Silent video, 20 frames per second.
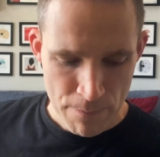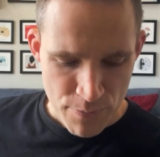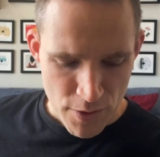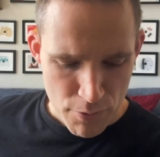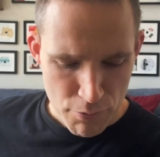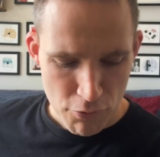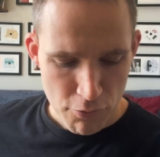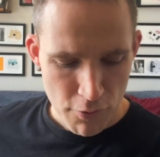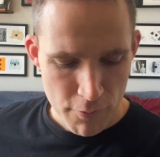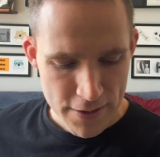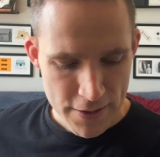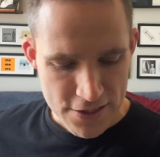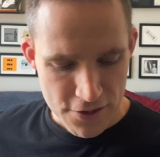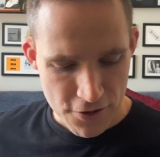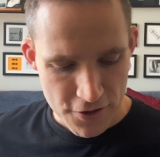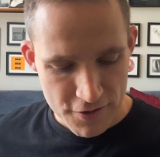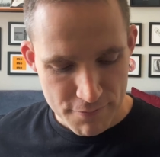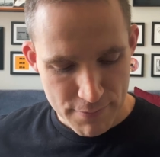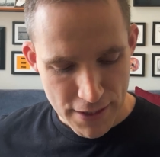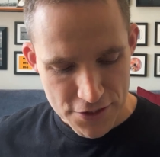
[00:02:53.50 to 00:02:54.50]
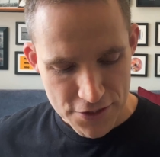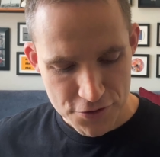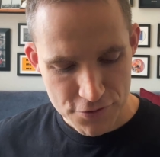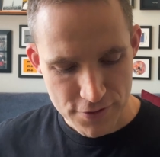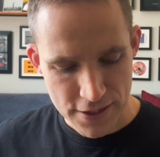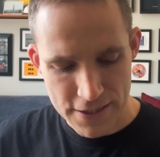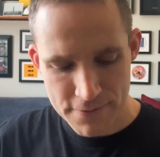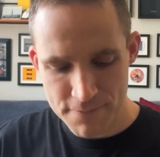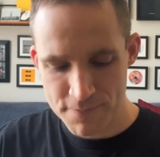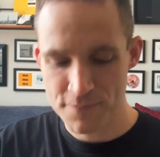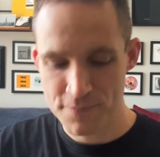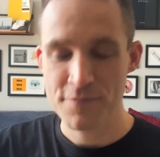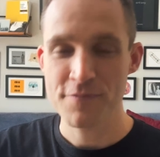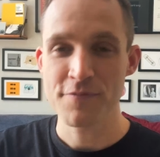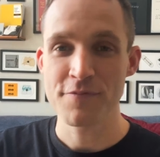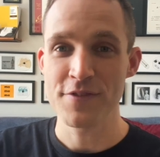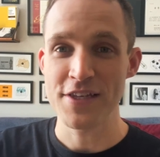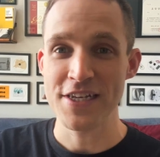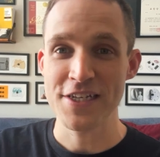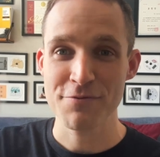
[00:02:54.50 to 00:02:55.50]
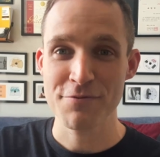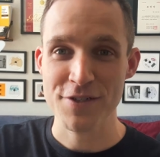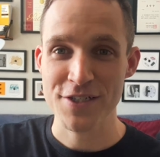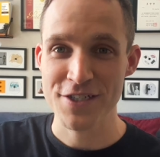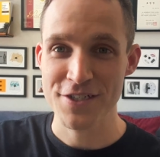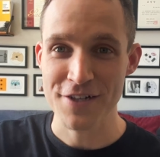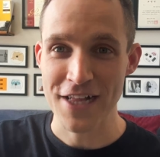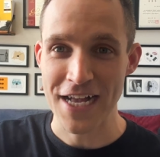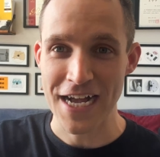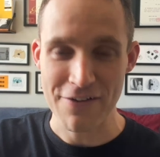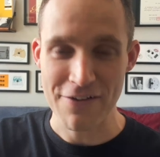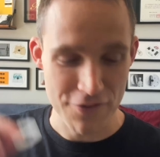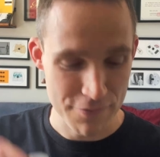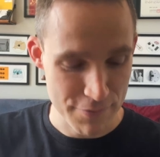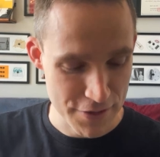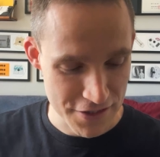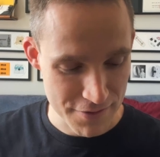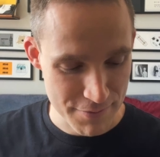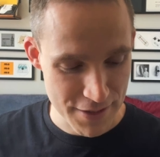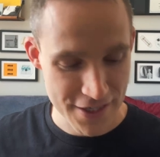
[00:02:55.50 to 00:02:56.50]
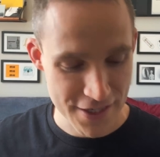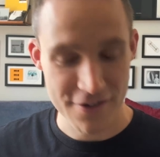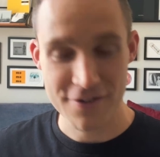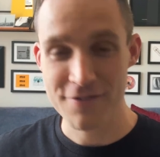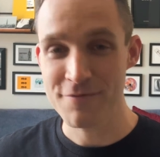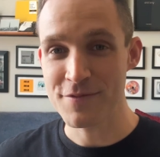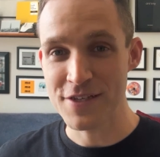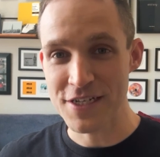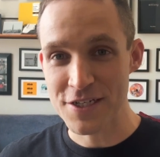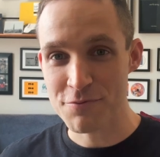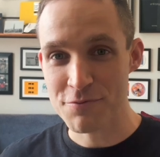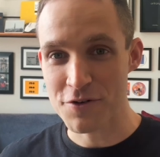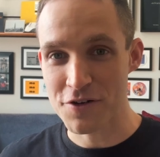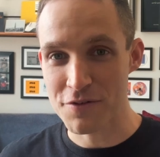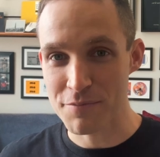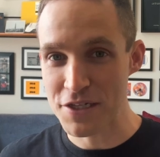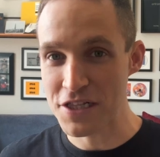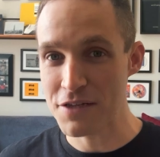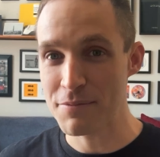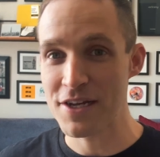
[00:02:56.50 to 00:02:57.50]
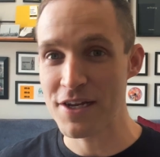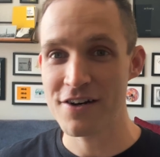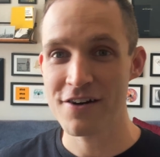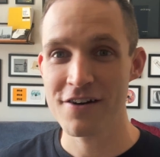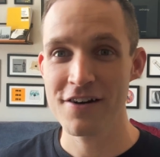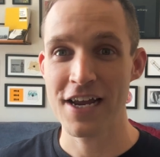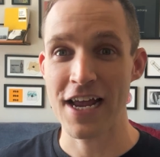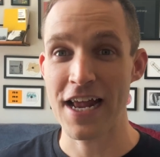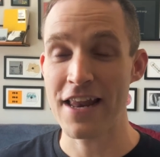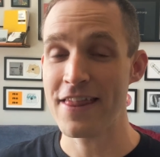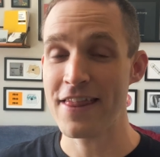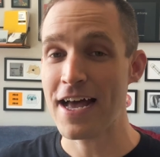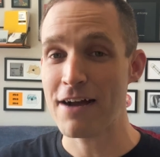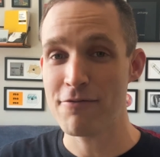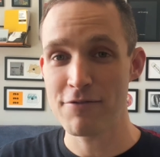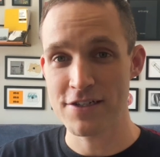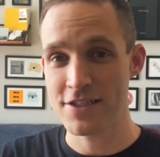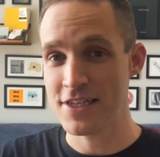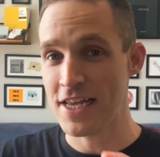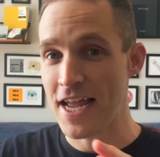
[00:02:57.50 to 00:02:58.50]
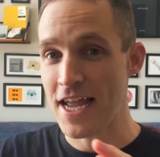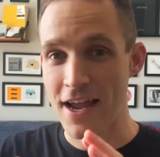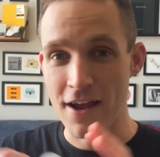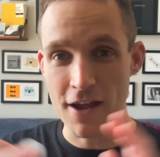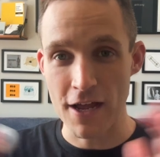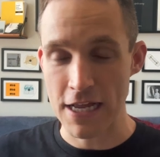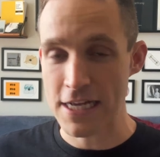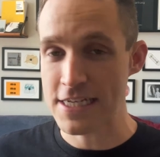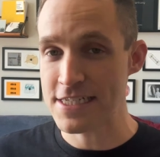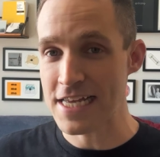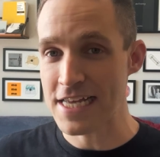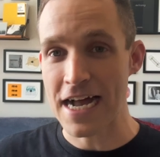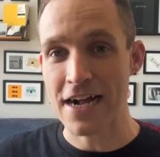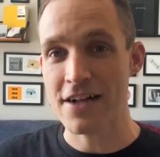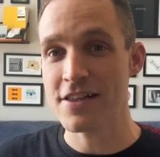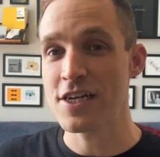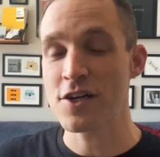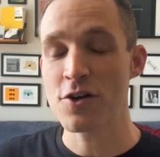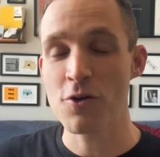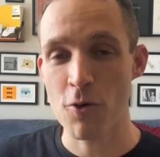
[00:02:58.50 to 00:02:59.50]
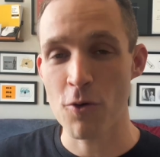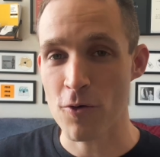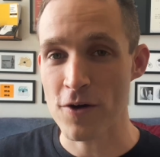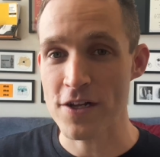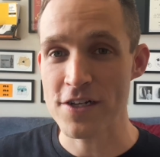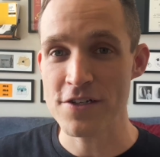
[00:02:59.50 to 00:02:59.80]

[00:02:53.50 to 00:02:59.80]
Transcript: But when we started measuring, these were still 0.5 millimeter, these were 1 millimeter, and that was exactly according